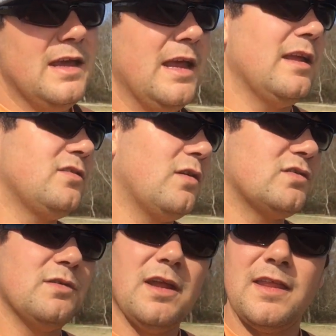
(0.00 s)
And I
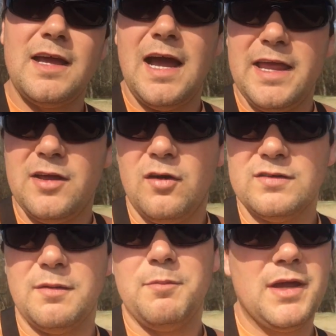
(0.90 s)
talked to another guy, he
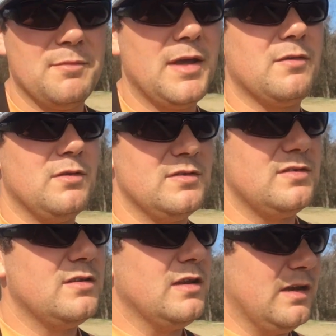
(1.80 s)
caught some big, big
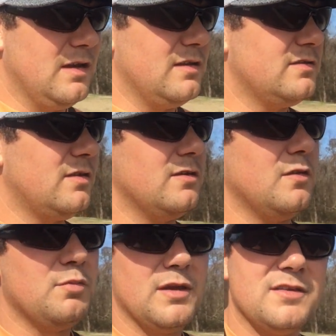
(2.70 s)
ones in a certain
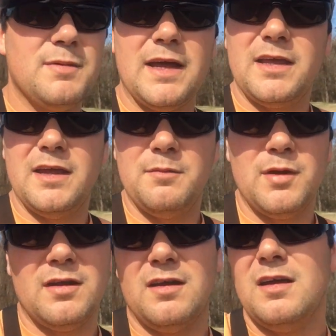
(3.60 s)
little place back here,
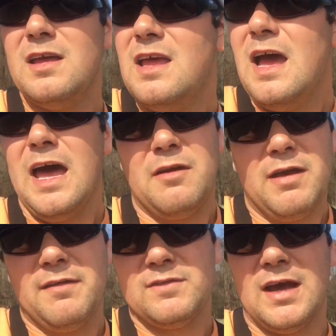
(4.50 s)
but uh, I don't
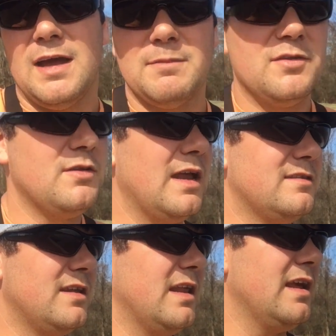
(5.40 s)
have time to do
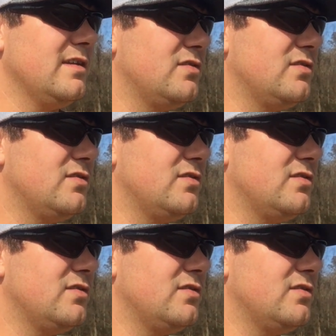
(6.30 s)
that today.